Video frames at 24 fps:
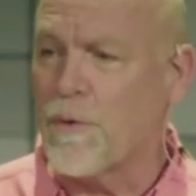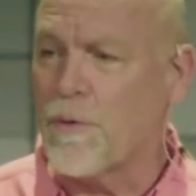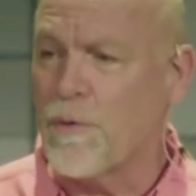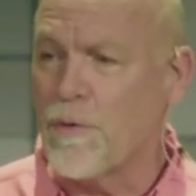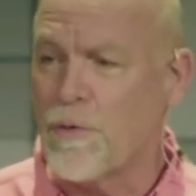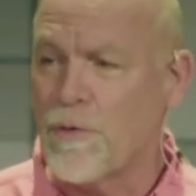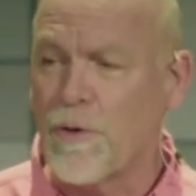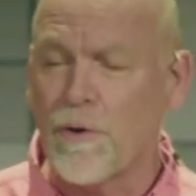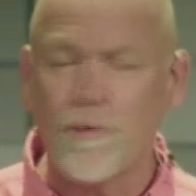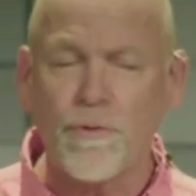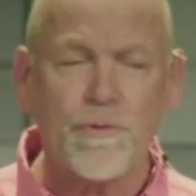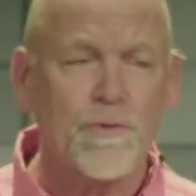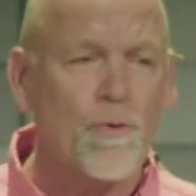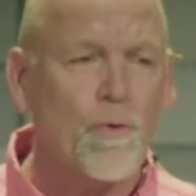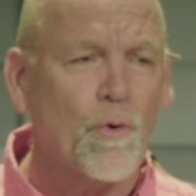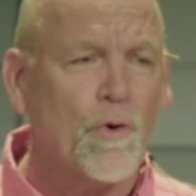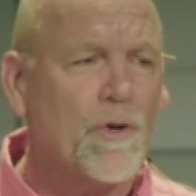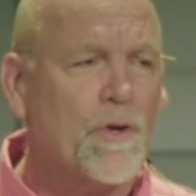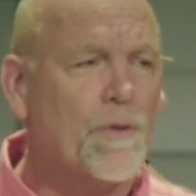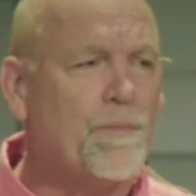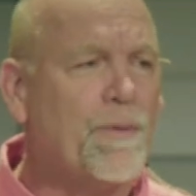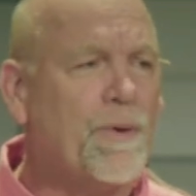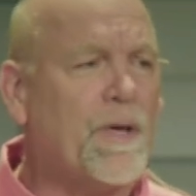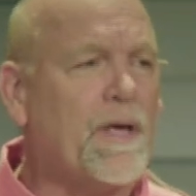there's going
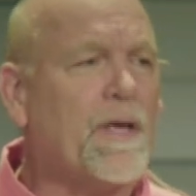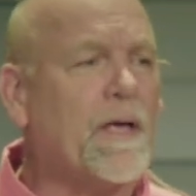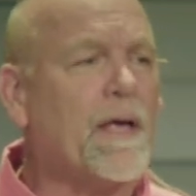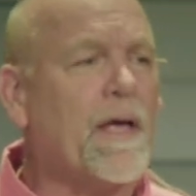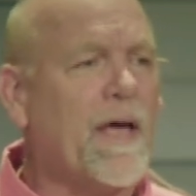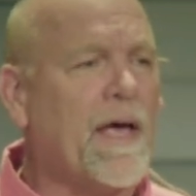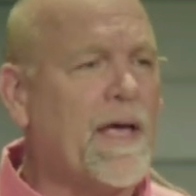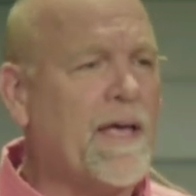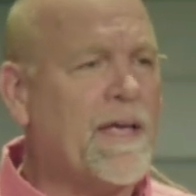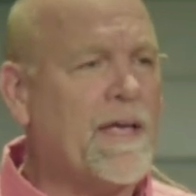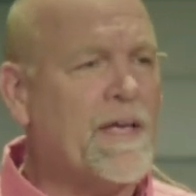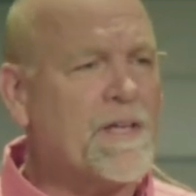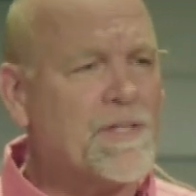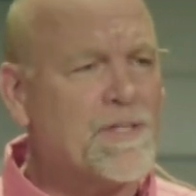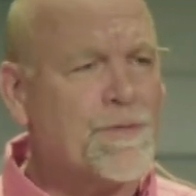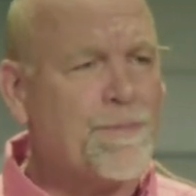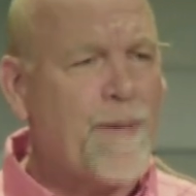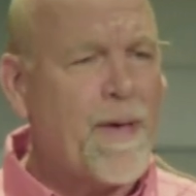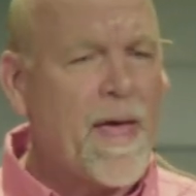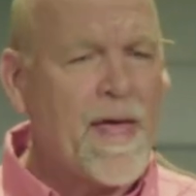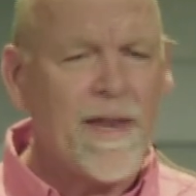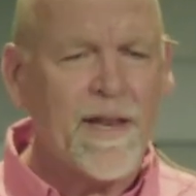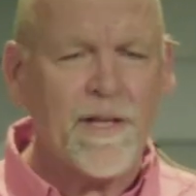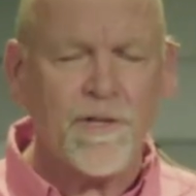to be a
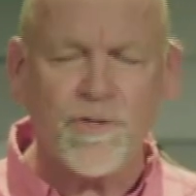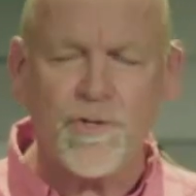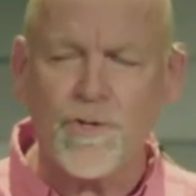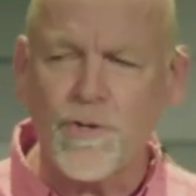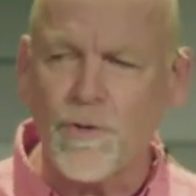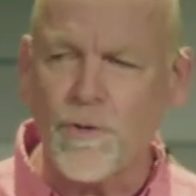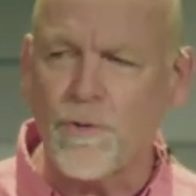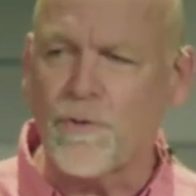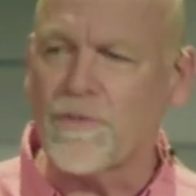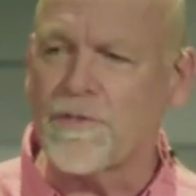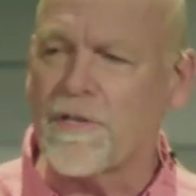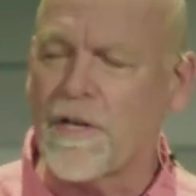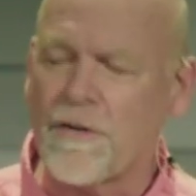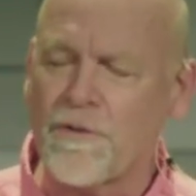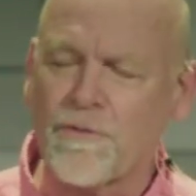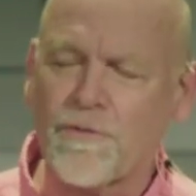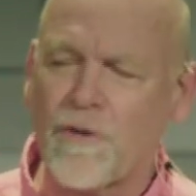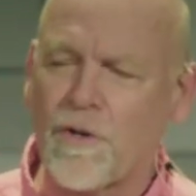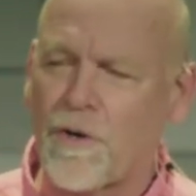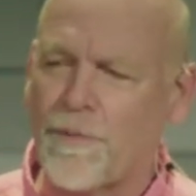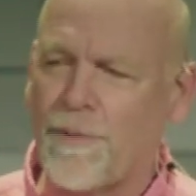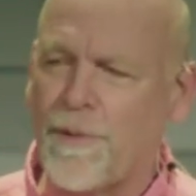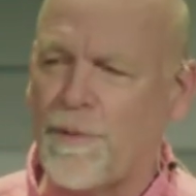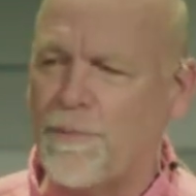Hispanic church that is
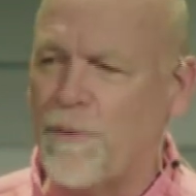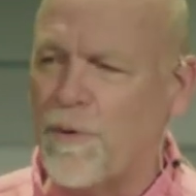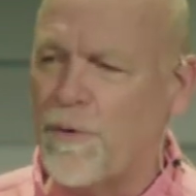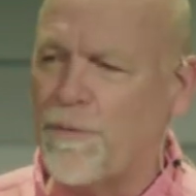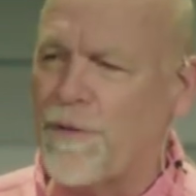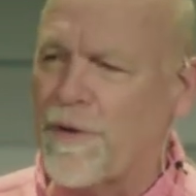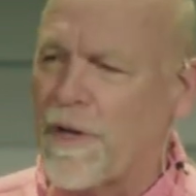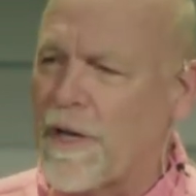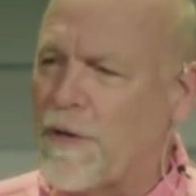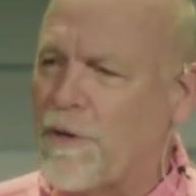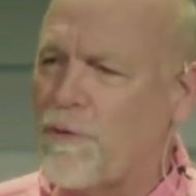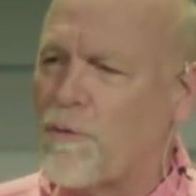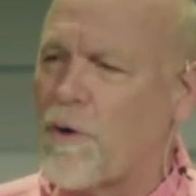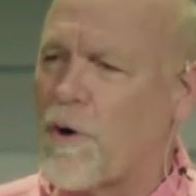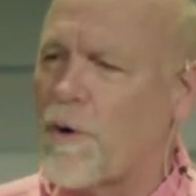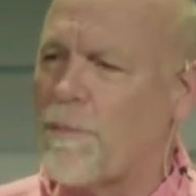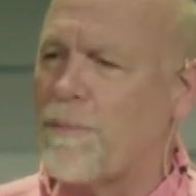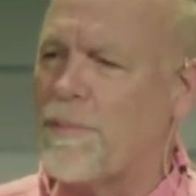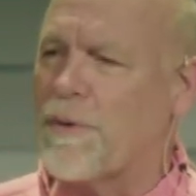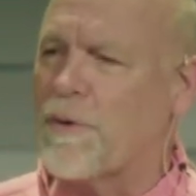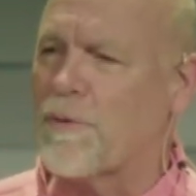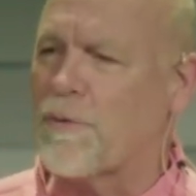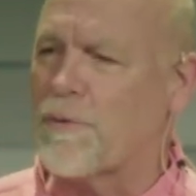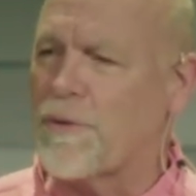going to be moving into our
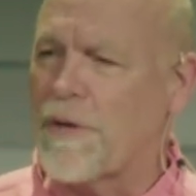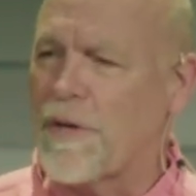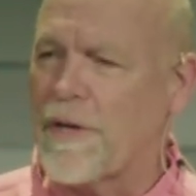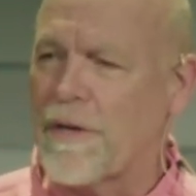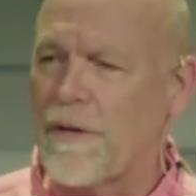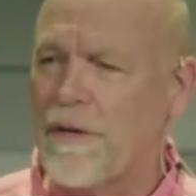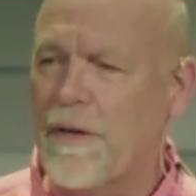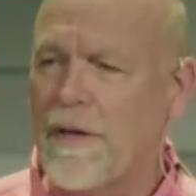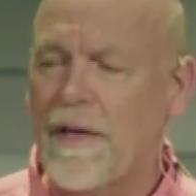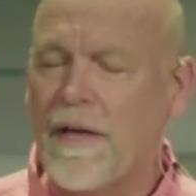building